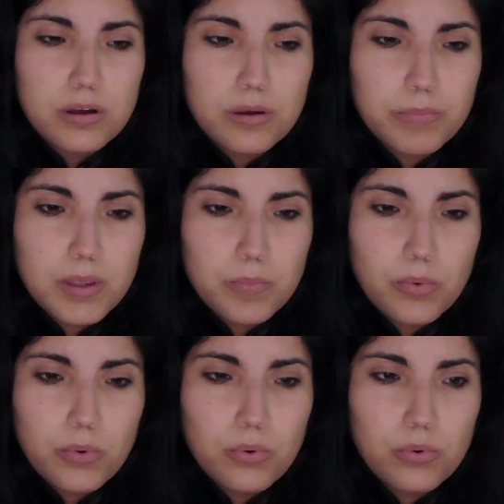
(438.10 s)

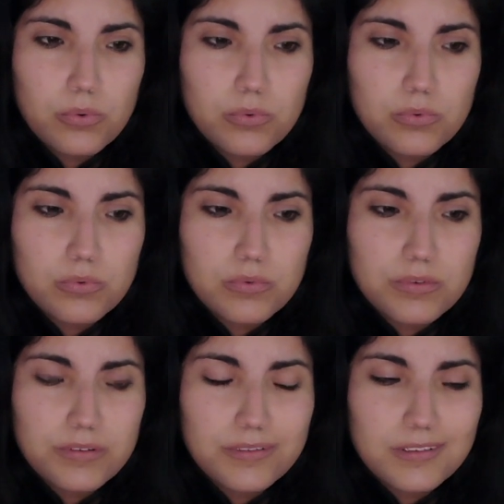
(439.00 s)
People,
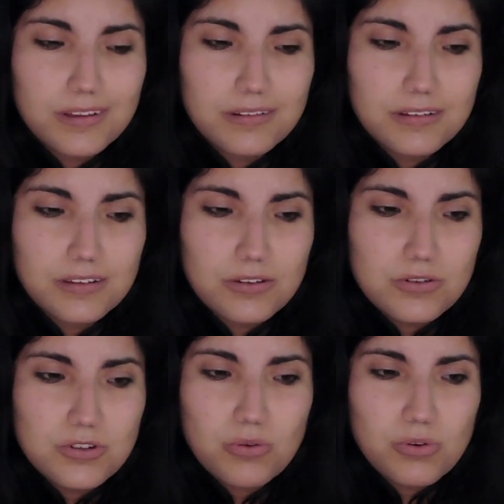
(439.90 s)
you
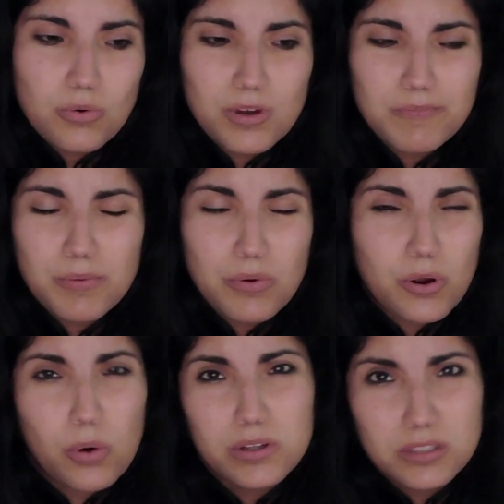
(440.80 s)
just don't know what people are
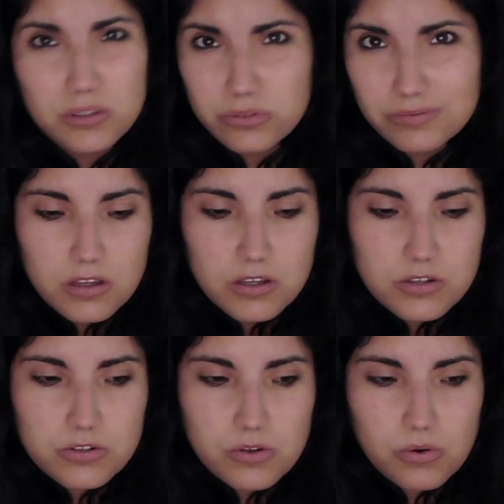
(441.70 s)
going through.
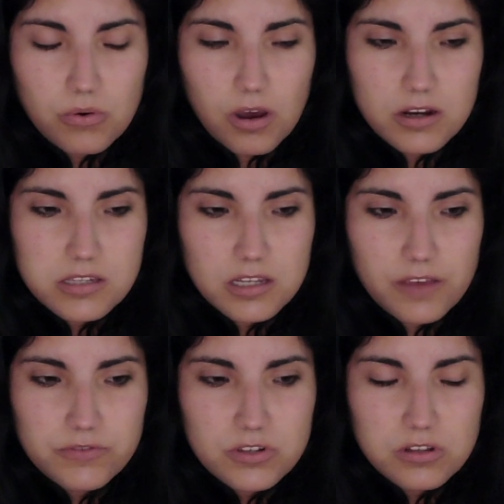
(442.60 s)
So honestly,
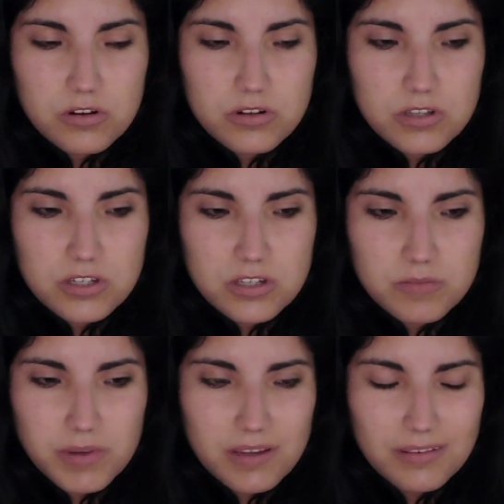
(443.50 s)
I've just learned to just
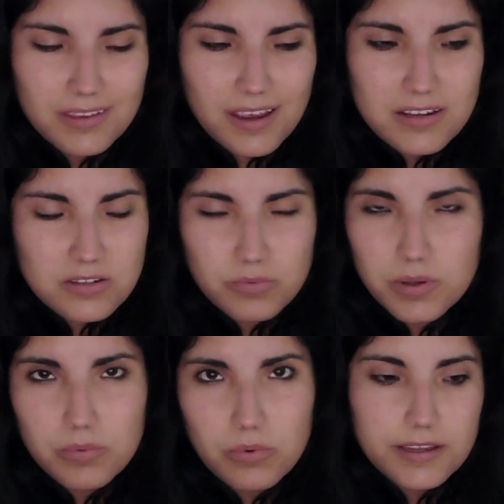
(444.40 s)
be nice to
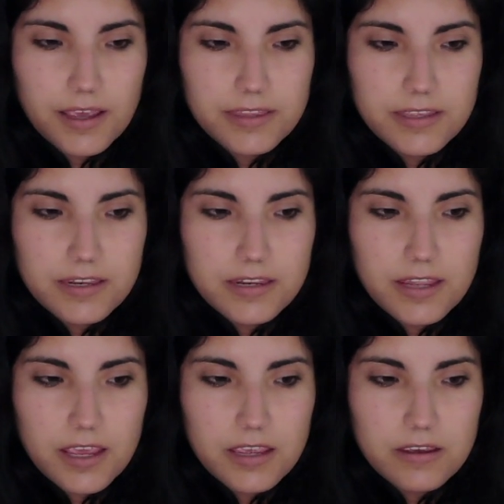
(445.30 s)
people. At the end of the
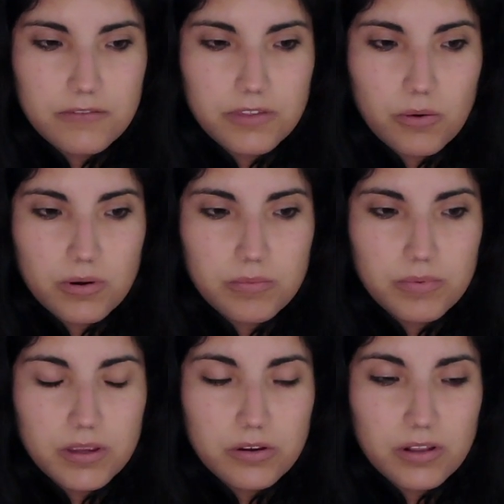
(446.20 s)
day, if they want to
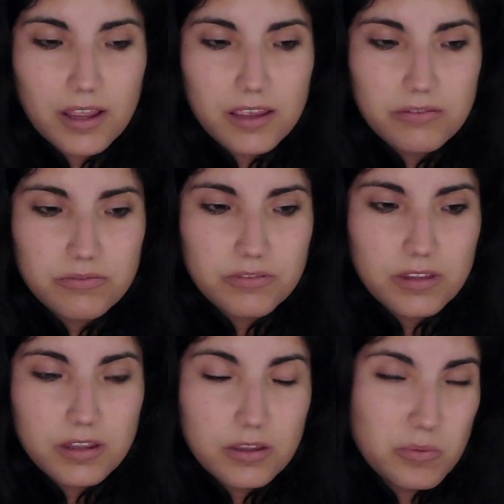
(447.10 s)
be in your life,
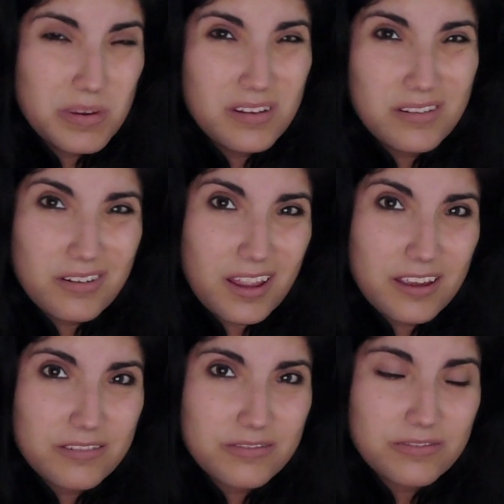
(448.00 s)
then they'll be in your
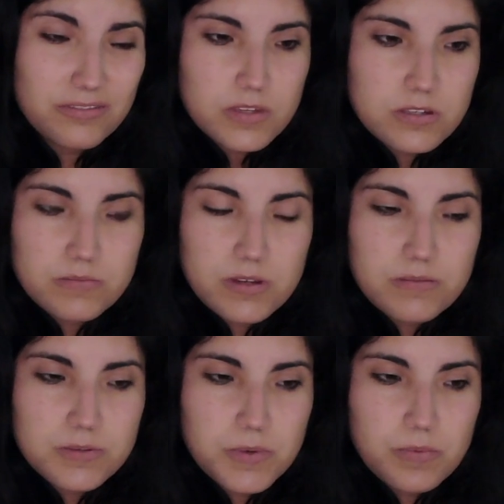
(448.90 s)
life.
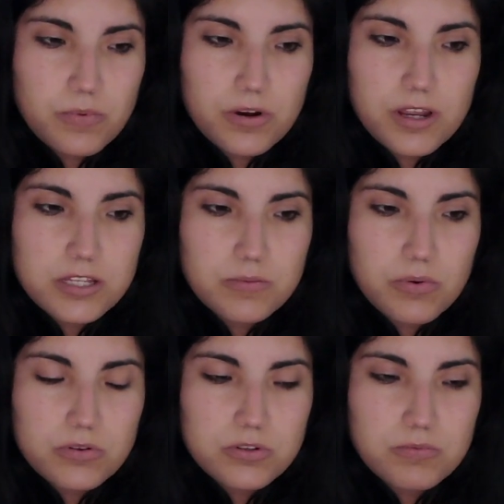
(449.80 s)
Sometimes people are not
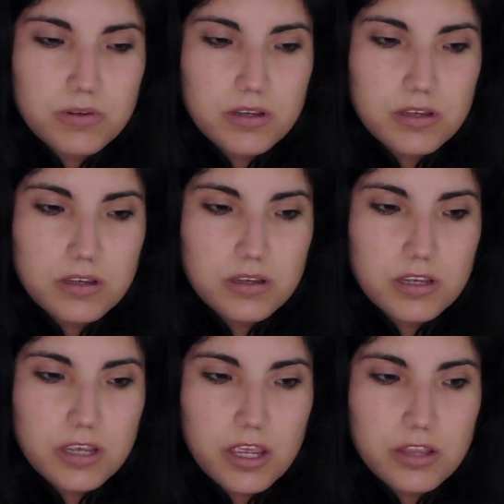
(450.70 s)
supposed to be
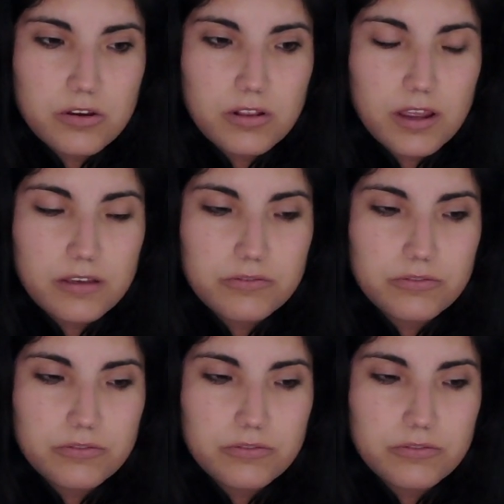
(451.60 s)
in your life.